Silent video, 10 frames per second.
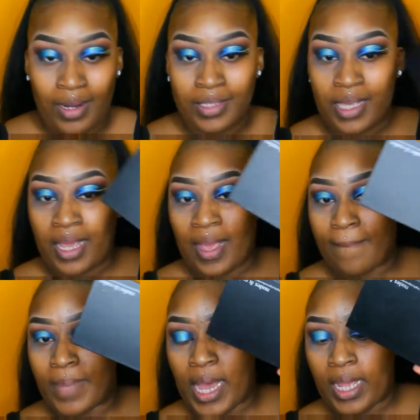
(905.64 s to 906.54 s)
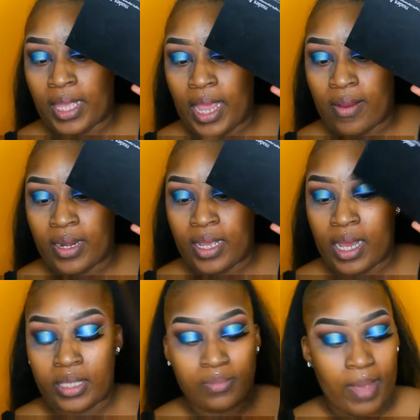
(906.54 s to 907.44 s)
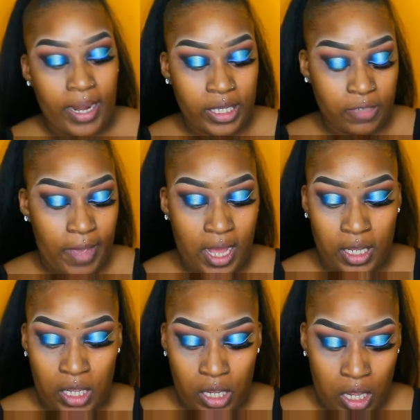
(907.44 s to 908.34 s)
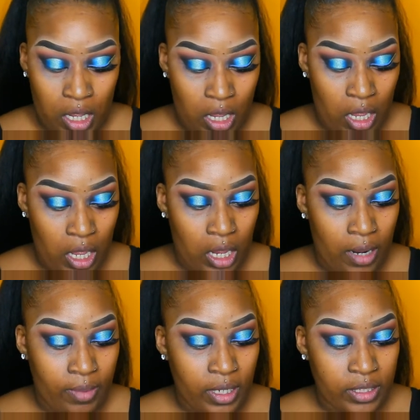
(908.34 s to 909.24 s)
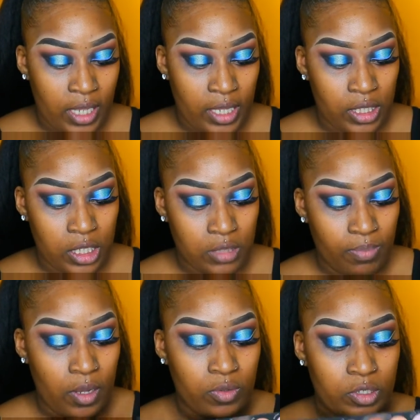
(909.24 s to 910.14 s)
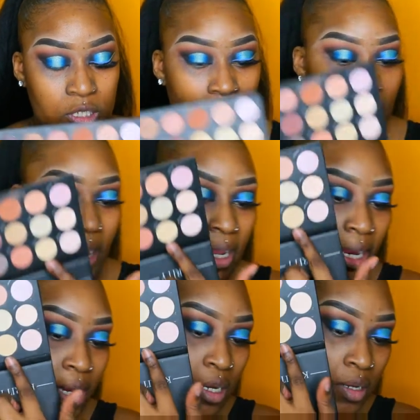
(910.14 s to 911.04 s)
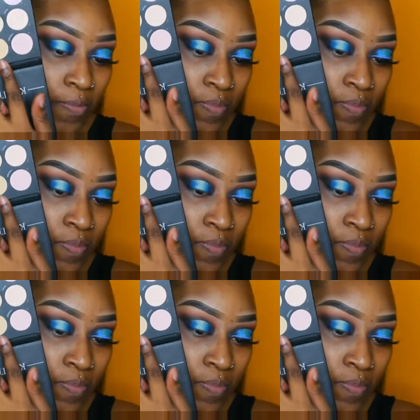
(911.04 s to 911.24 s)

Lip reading: going to take my Carity Cosmetics palette, and I'm going to take this bone shade right here.